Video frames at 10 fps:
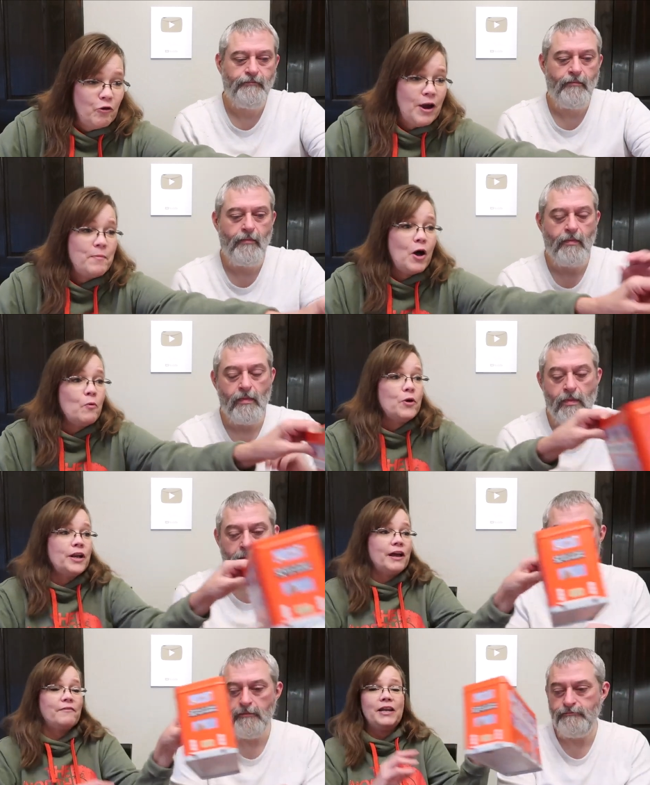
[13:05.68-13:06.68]
Speaker 1: grandma
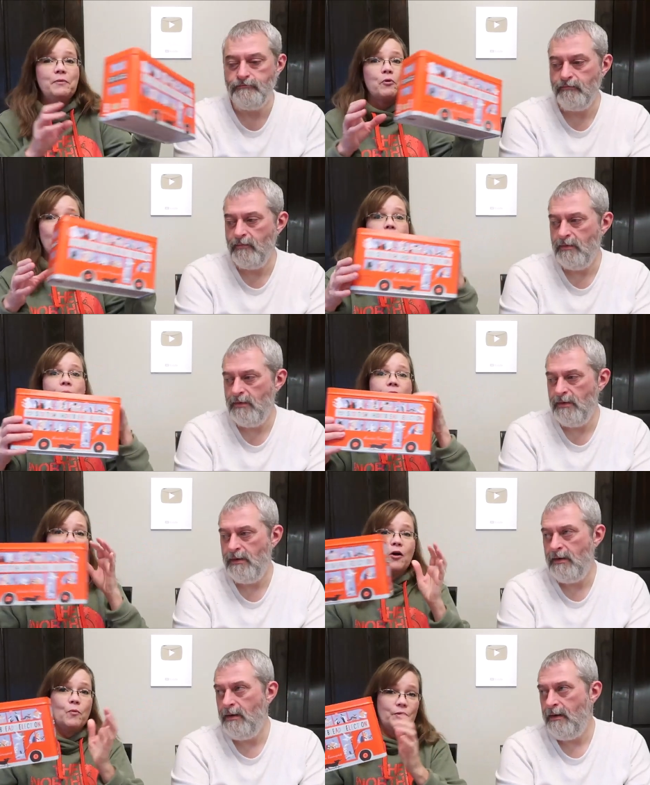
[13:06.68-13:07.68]
wouldn't have any problem at
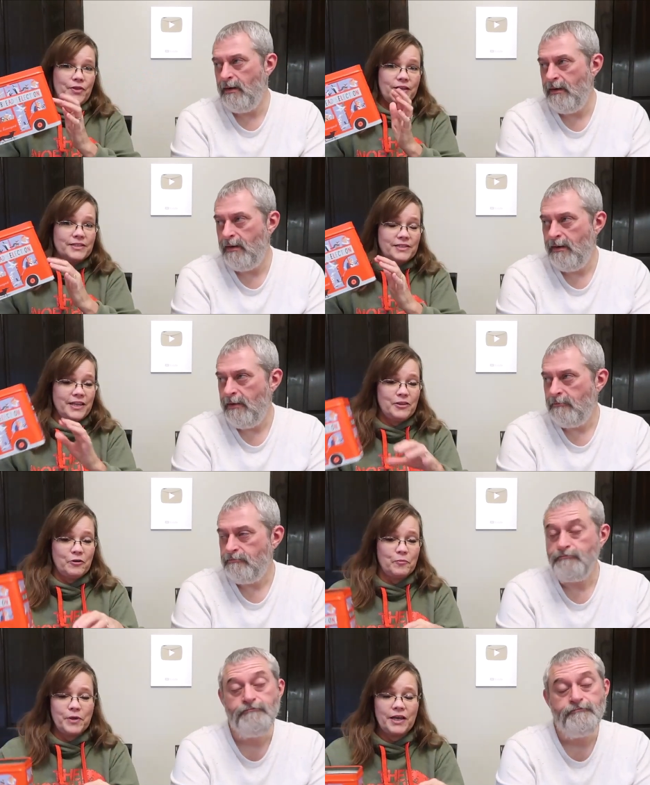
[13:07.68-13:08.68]
all with this
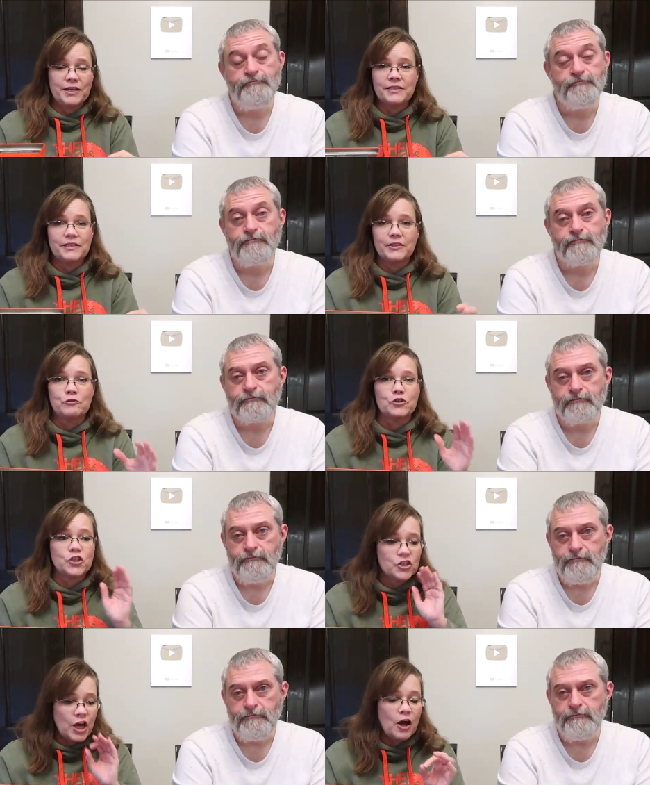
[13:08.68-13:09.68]
either because they're
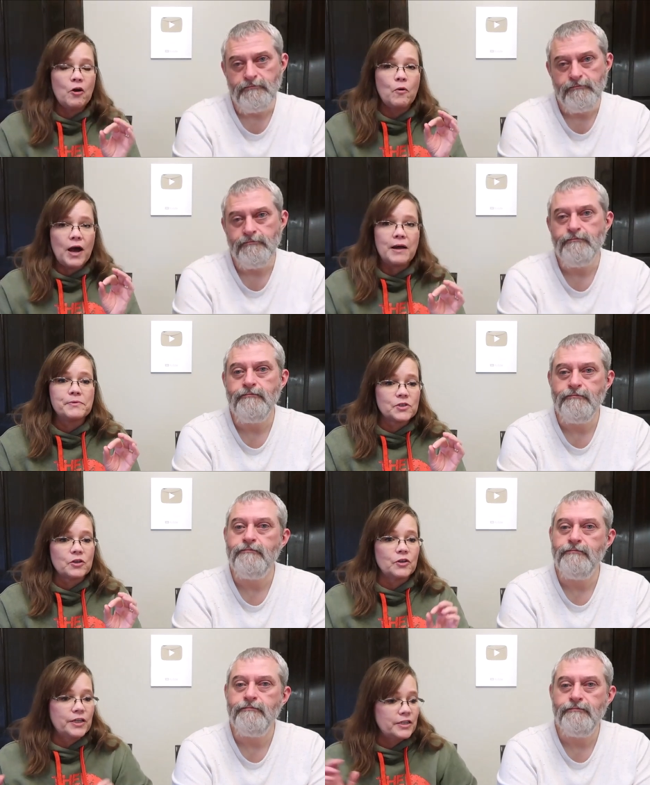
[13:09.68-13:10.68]
so
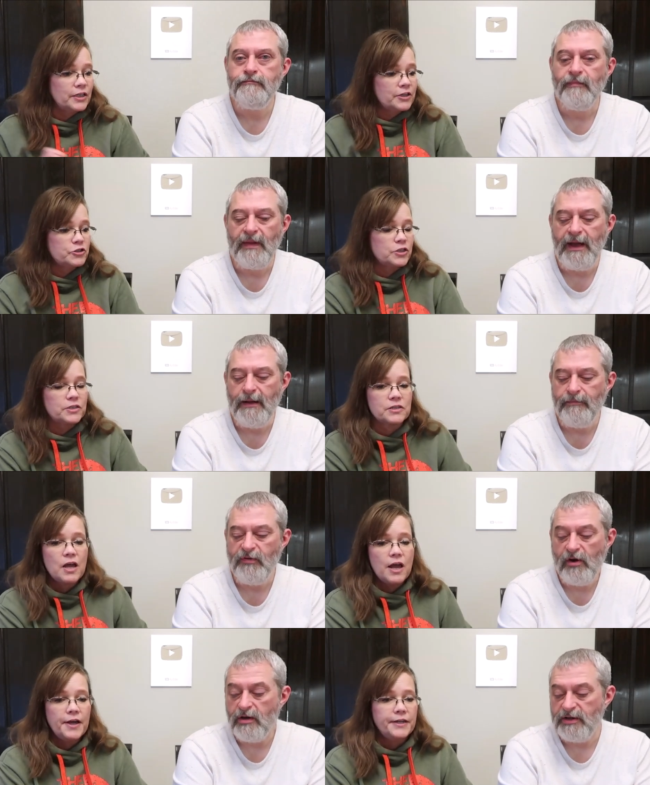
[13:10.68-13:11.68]
absolutely delicious
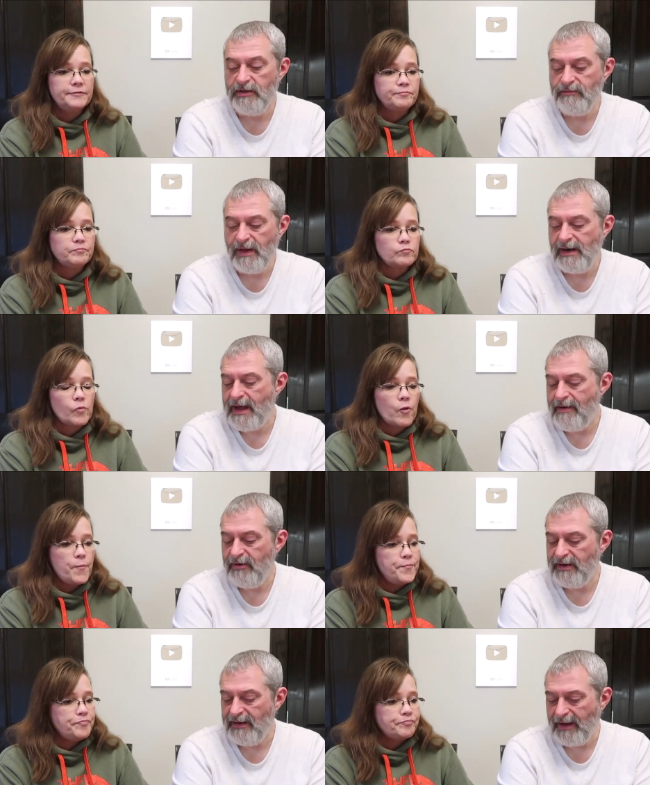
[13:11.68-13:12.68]
Speaker 2: they're all good I, I
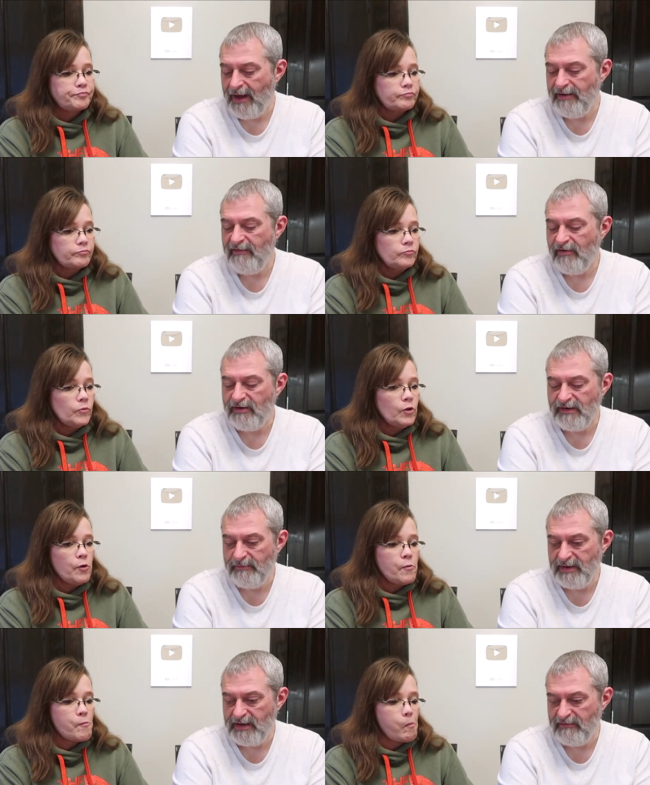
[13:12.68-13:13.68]
wouldn't i'd have a hard
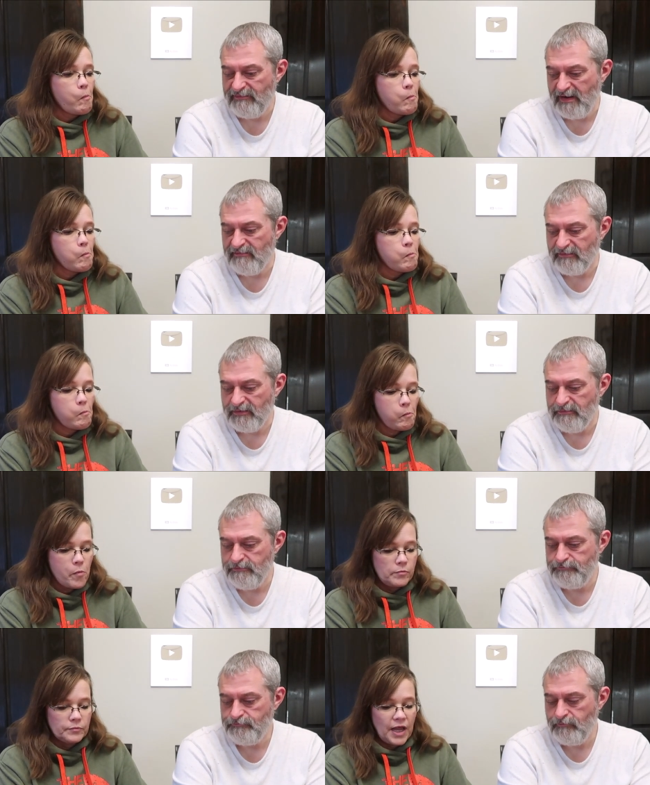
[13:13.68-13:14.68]
time picking a favorite
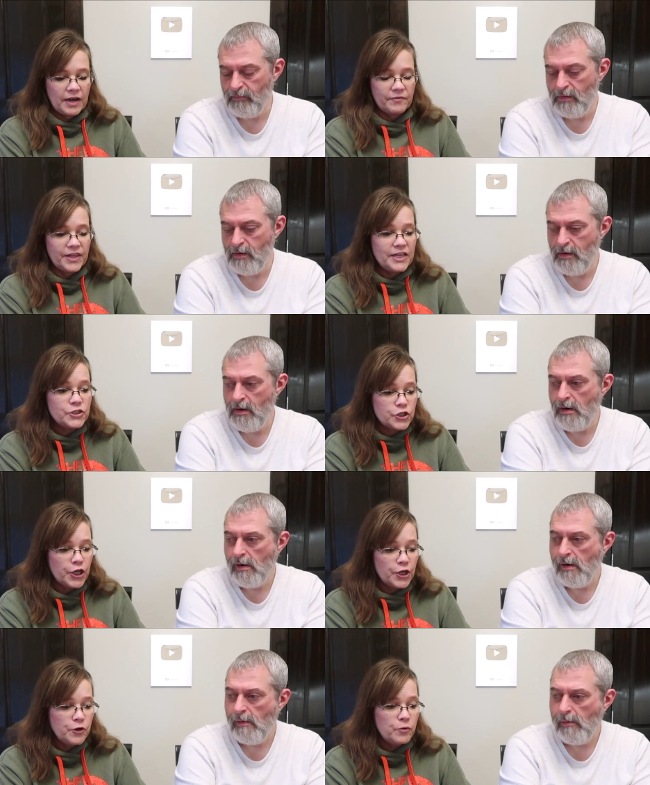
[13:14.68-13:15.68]
Speaker 1: out of these
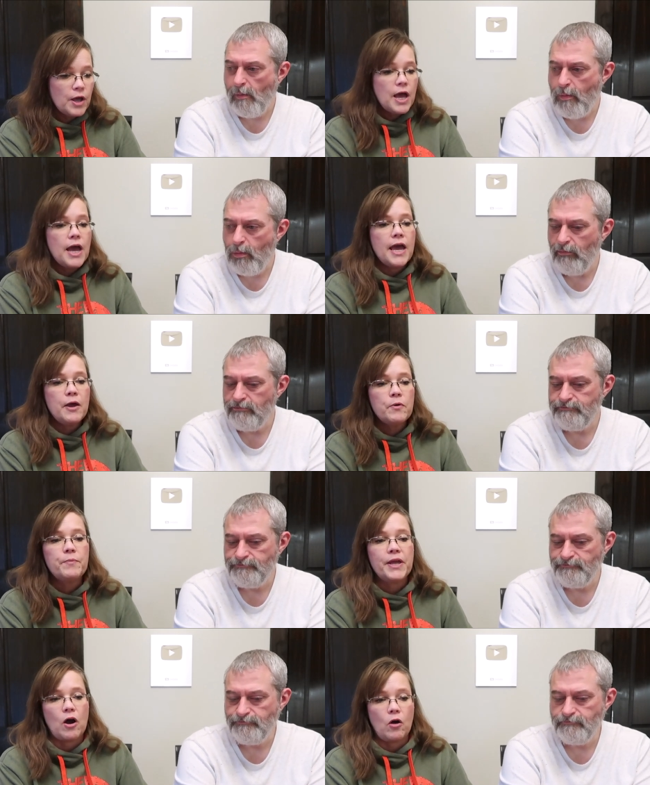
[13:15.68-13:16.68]
two it
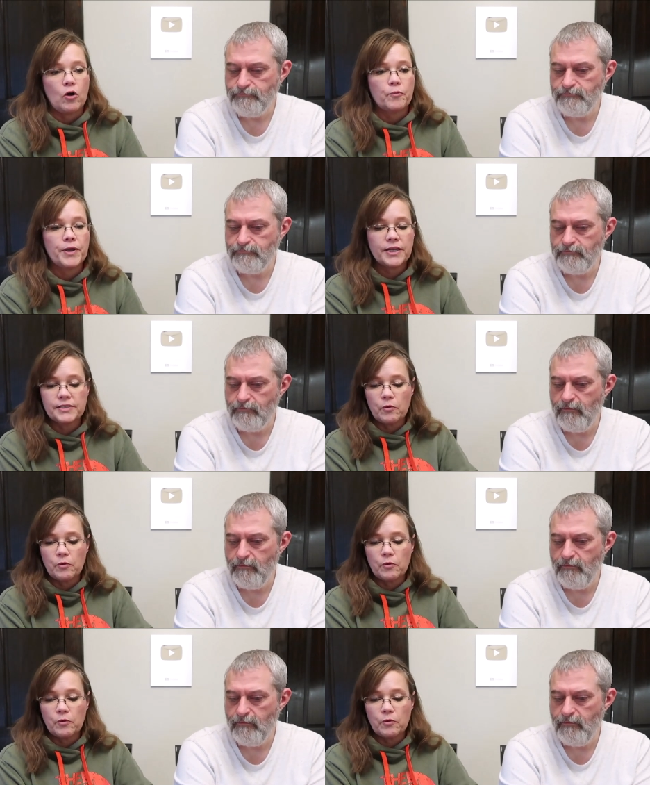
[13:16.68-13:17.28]
would be hard because